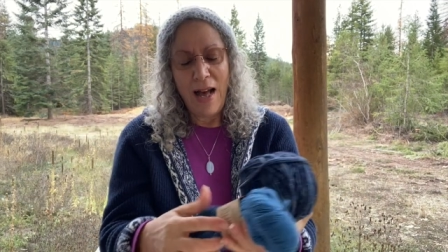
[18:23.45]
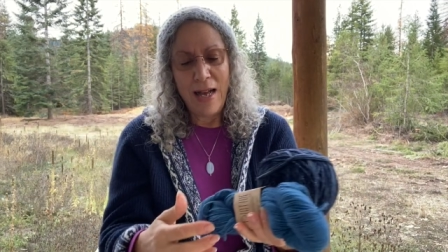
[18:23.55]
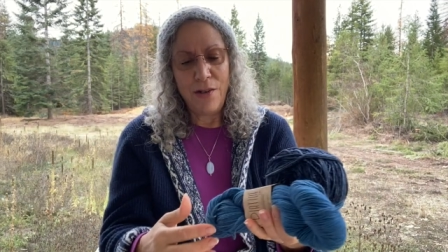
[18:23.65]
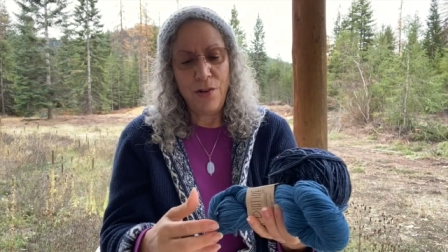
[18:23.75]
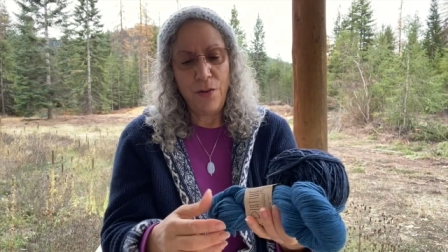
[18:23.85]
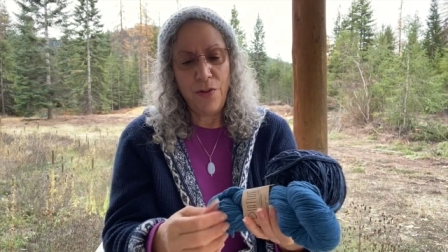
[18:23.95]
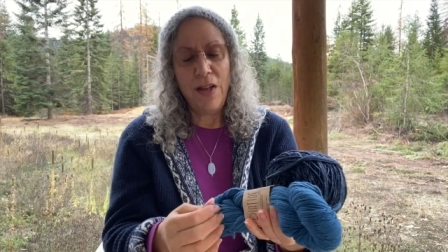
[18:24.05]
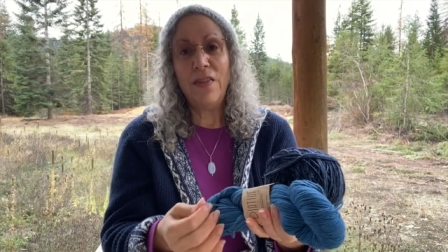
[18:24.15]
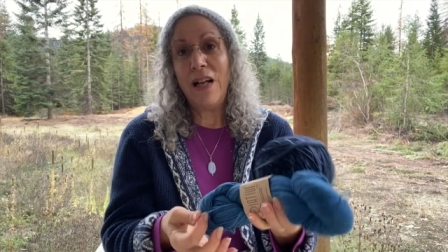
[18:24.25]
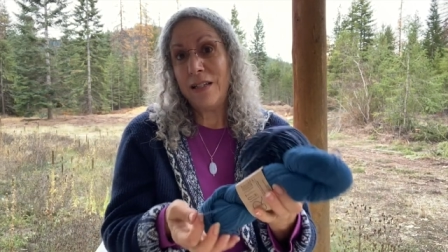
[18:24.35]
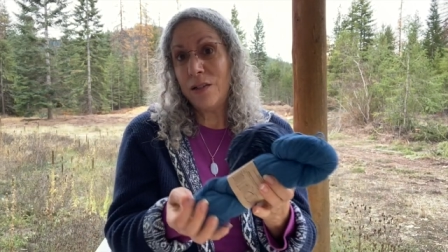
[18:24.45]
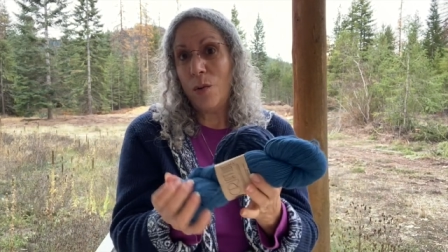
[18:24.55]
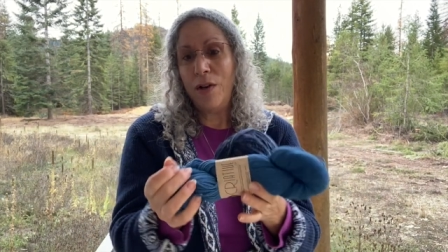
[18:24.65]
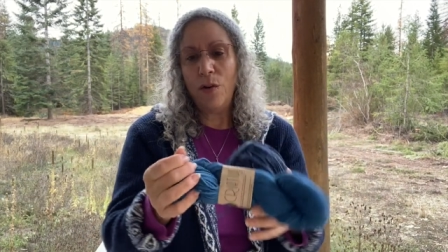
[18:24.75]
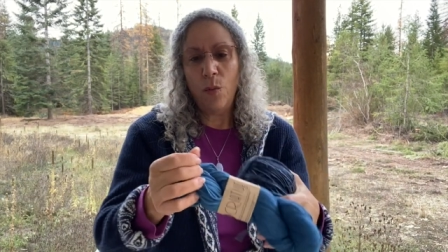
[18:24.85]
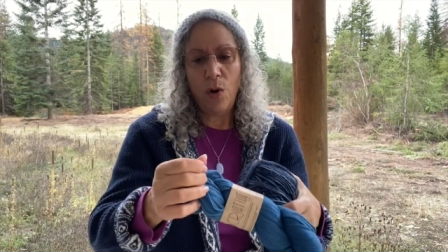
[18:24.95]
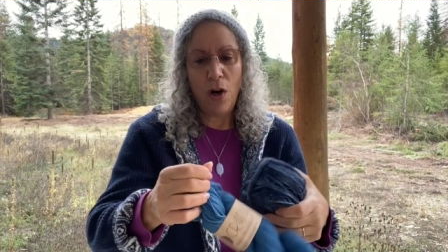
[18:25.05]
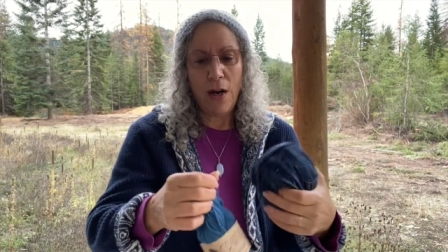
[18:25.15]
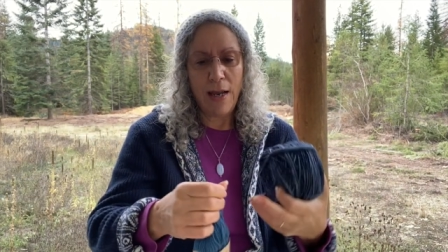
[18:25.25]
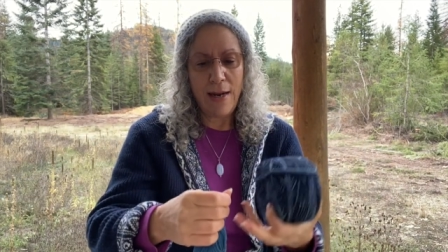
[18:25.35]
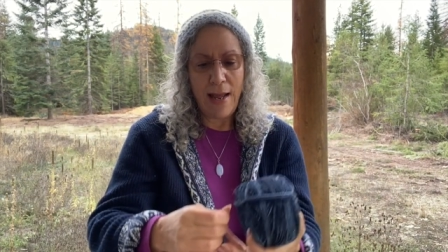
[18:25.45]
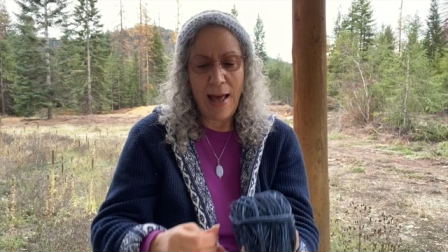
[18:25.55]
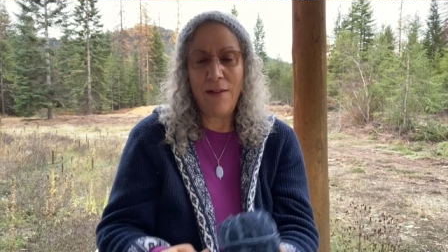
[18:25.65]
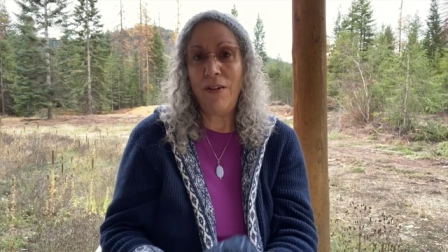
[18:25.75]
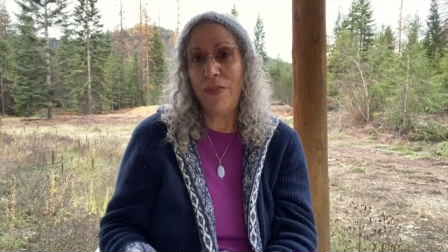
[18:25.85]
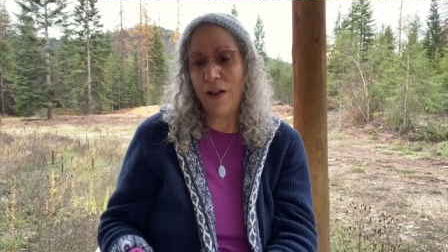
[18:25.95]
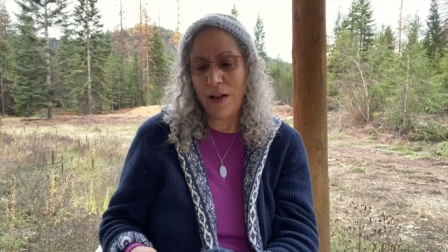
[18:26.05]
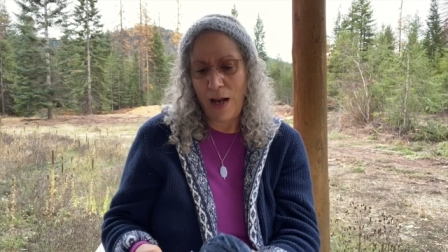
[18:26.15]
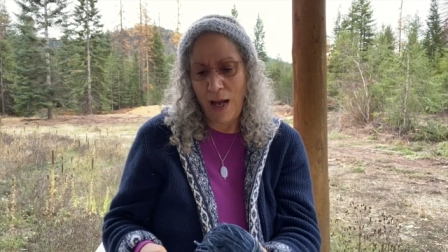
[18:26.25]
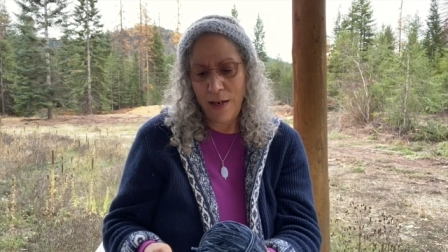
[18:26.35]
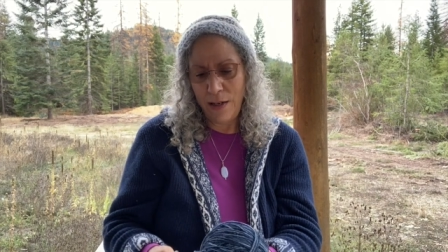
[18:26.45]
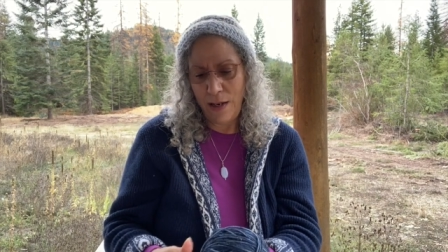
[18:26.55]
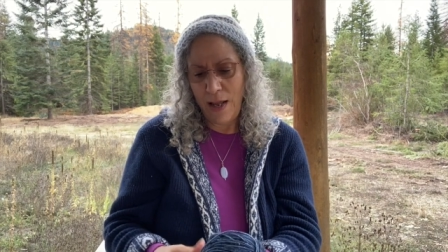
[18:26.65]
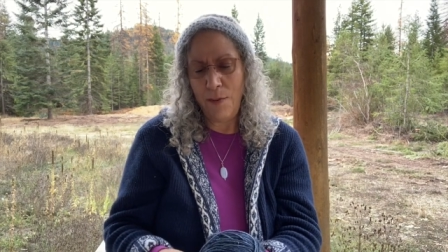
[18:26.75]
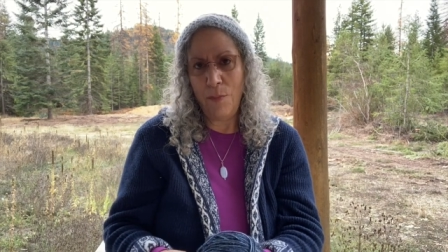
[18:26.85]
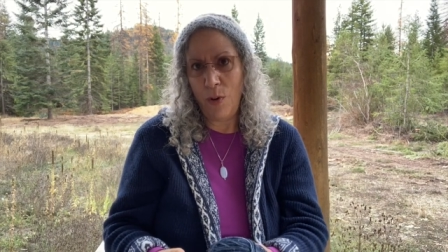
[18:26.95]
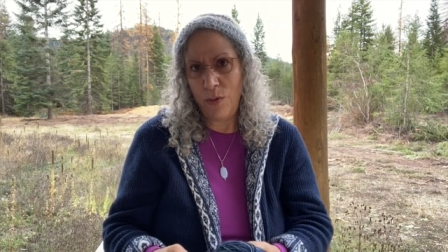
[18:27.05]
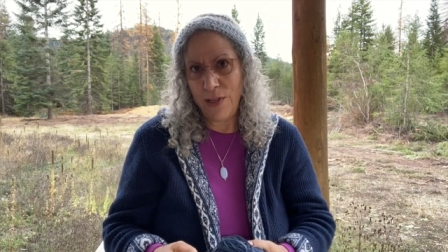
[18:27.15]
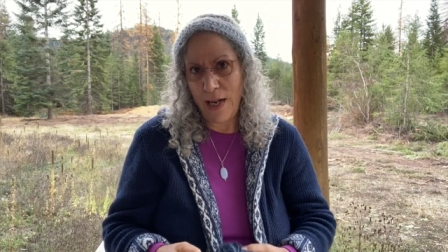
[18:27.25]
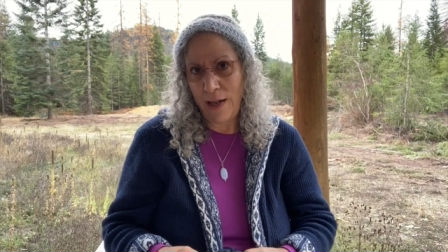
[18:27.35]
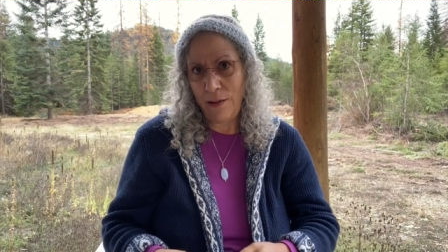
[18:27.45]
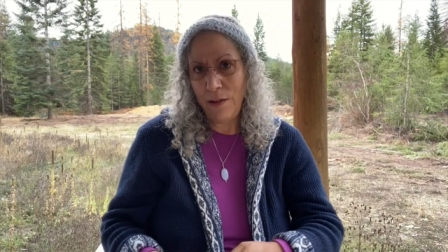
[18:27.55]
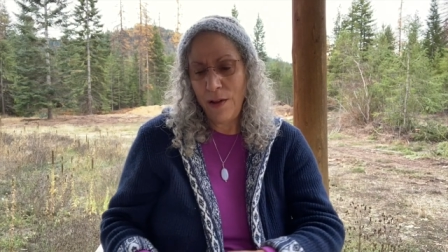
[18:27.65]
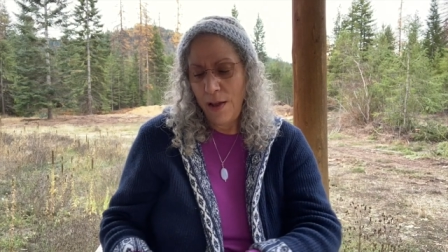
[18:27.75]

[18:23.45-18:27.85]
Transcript: I do think that's going to work and having the cotton and modal